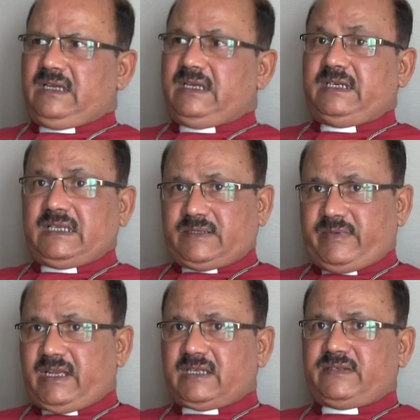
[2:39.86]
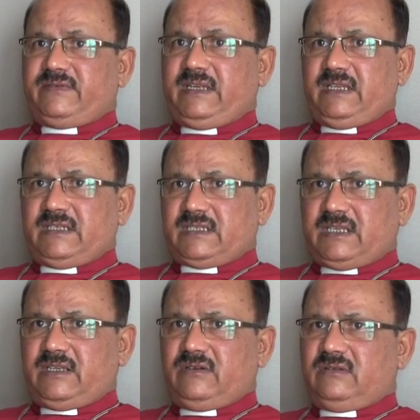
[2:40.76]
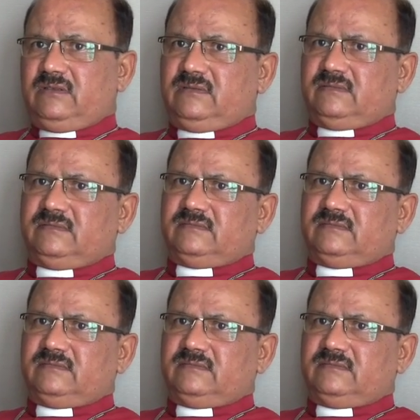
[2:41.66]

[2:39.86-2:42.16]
It does make us very insecure.